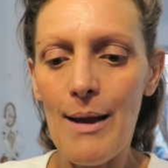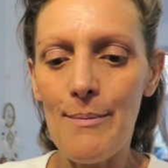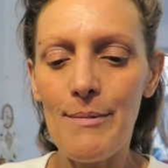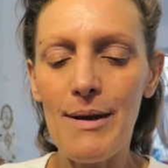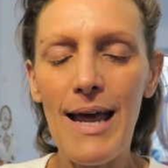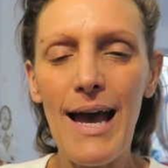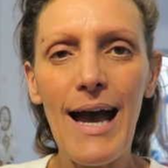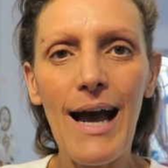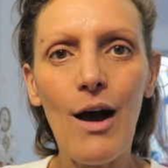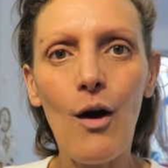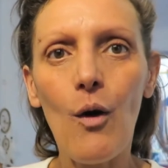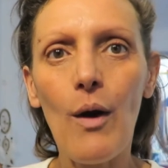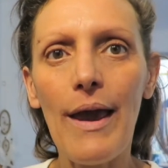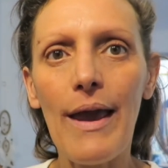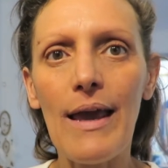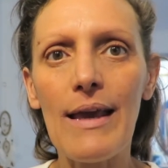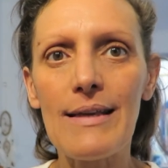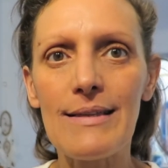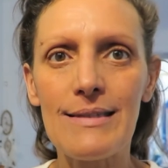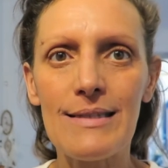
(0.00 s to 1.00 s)
I'm
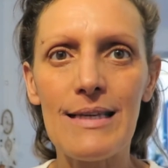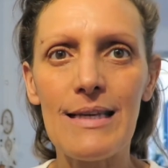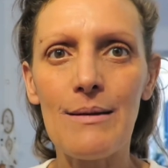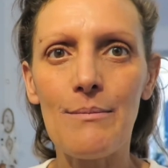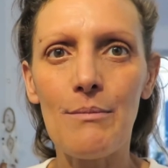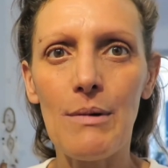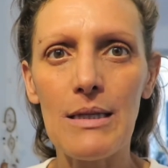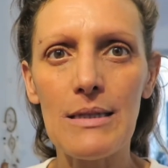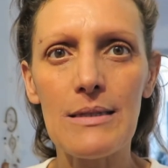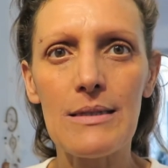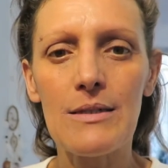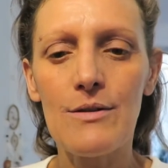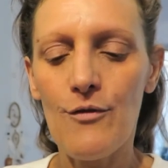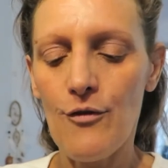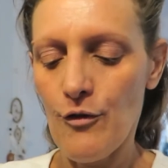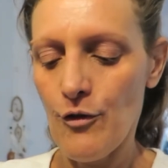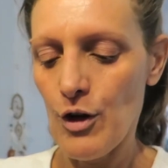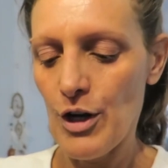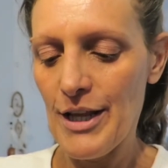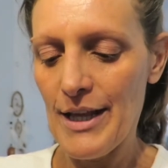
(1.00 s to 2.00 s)
now 18 months
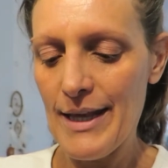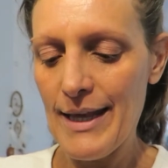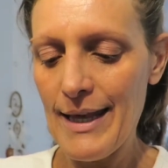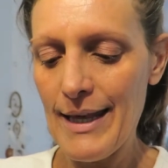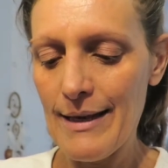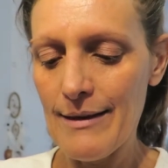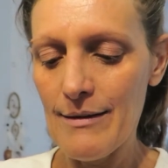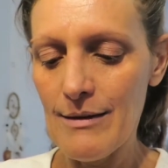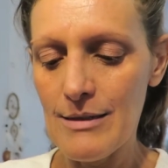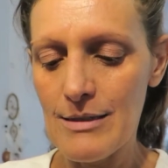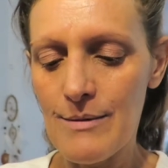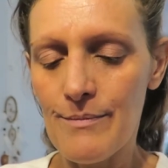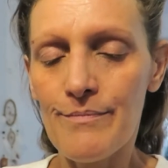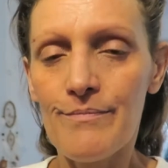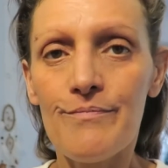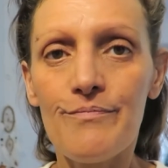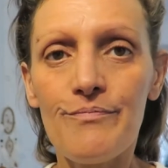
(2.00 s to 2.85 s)
fully healed.